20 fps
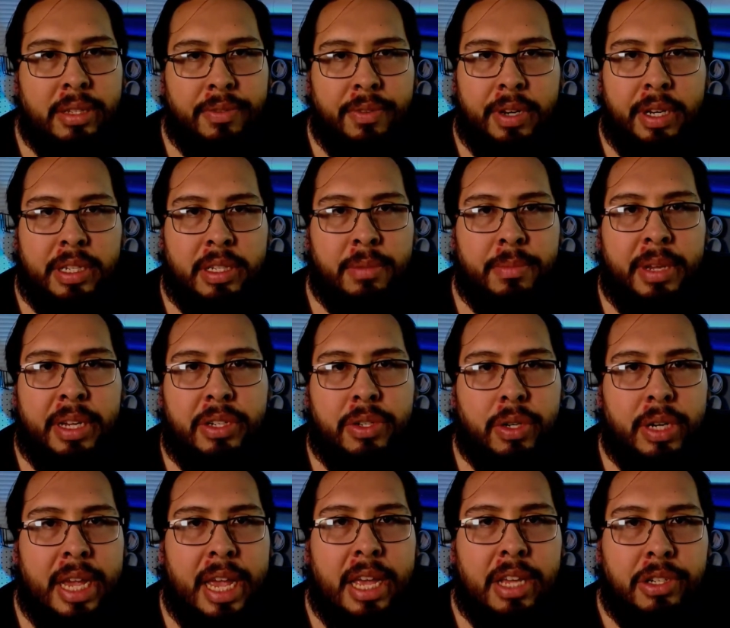if you need some extra
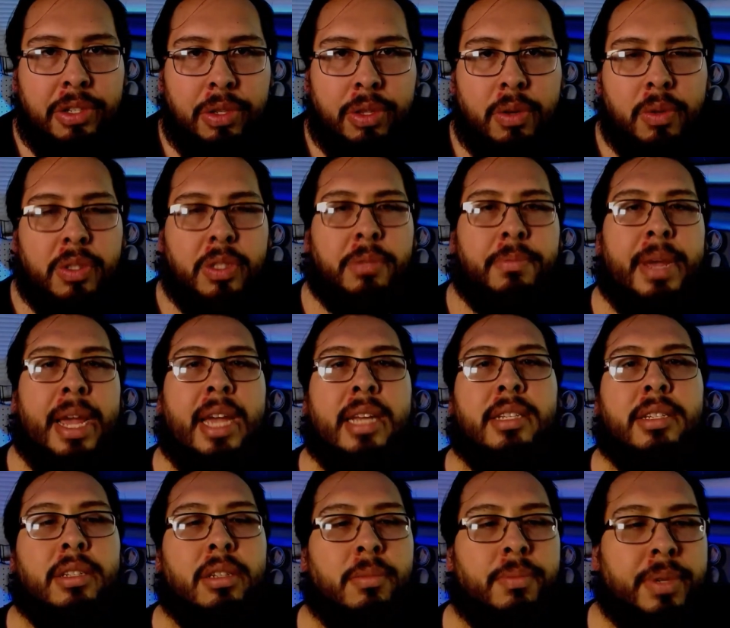cash, you throw some
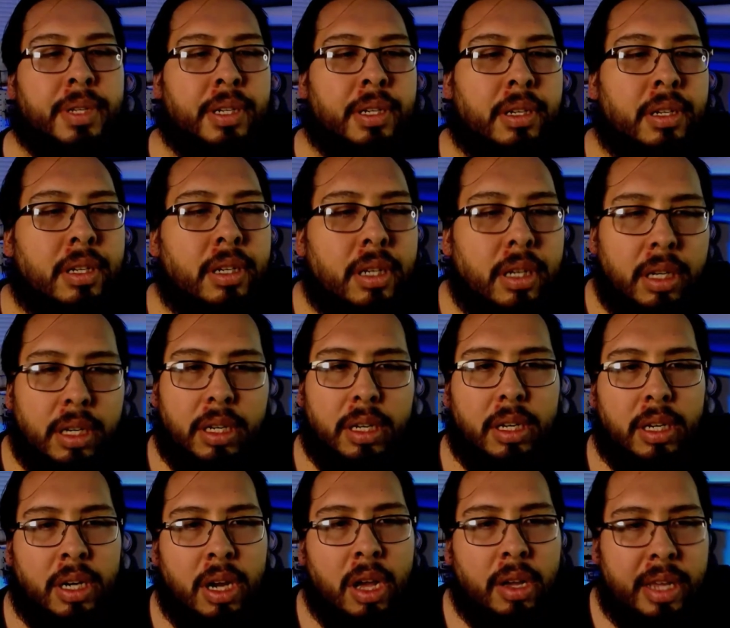ads up and
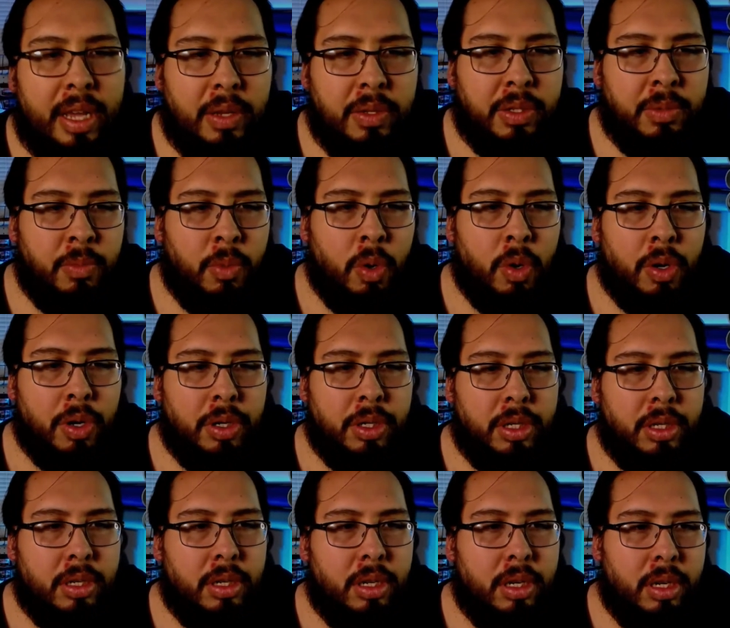knock out some
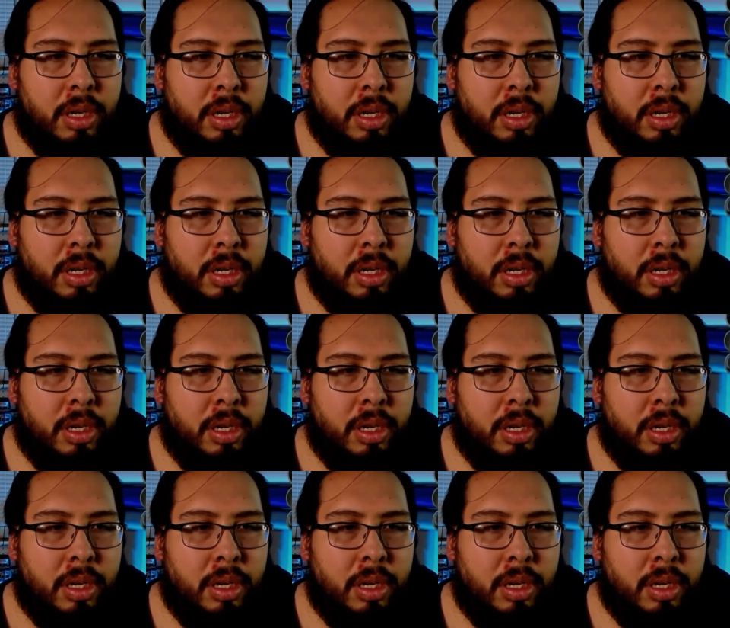orders.